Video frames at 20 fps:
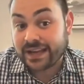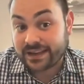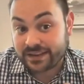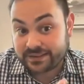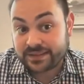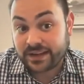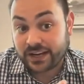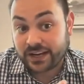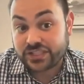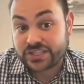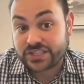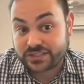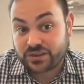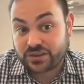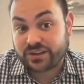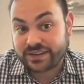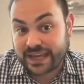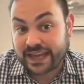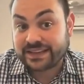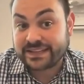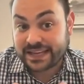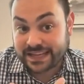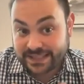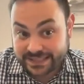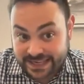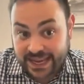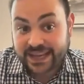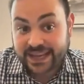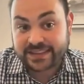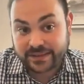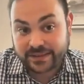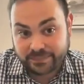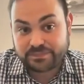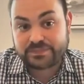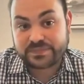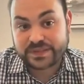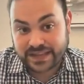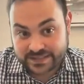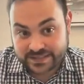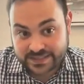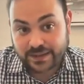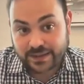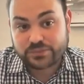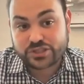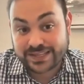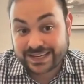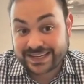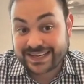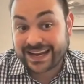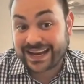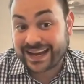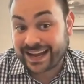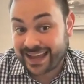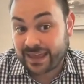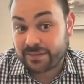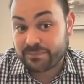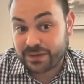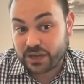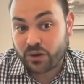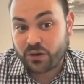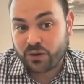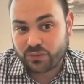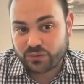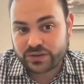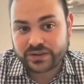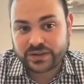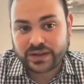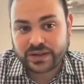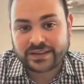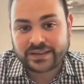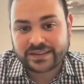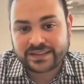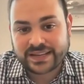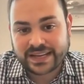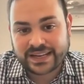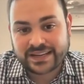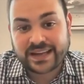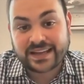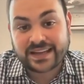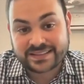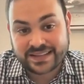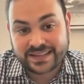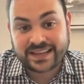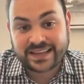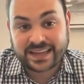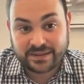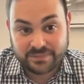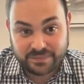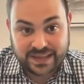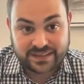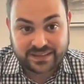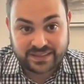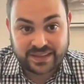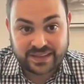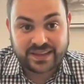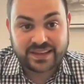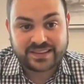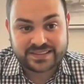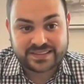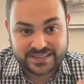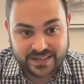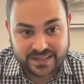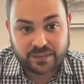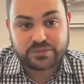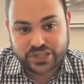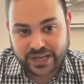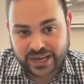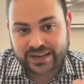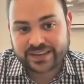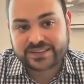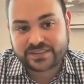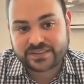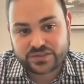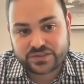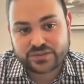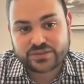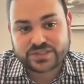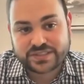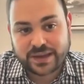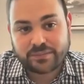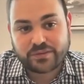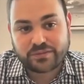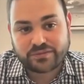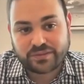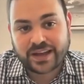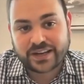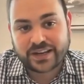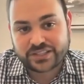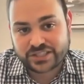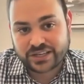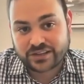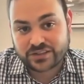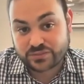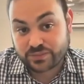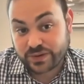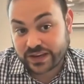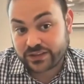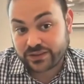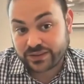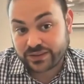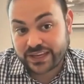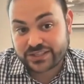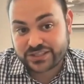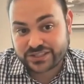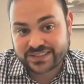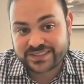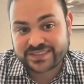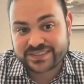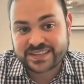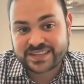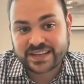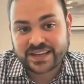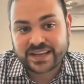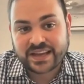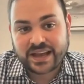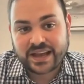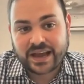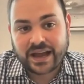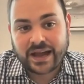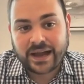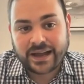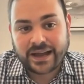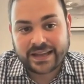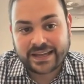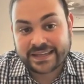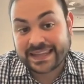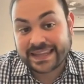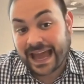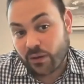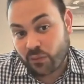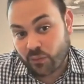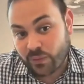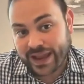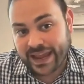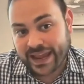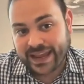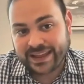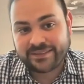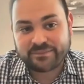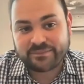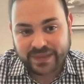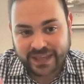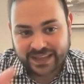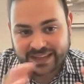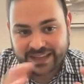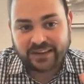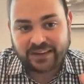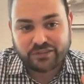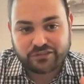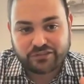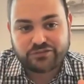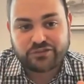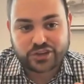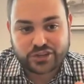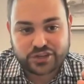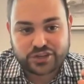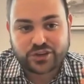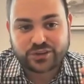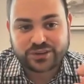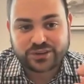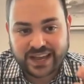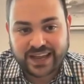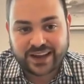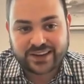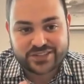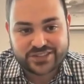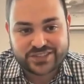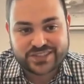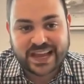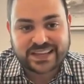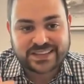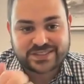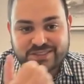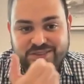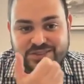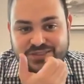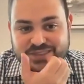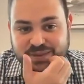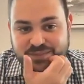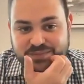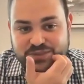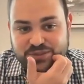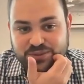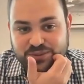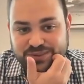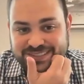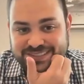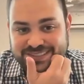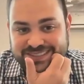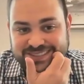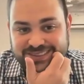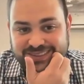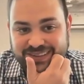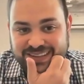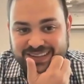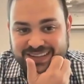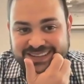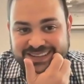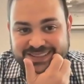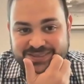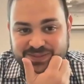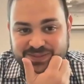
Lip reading: touches on that. They take the assumption the data can be owned and the data can be a subject to some of IHL's regulations in that way. And they have a footnote that kind of cites to some sources in this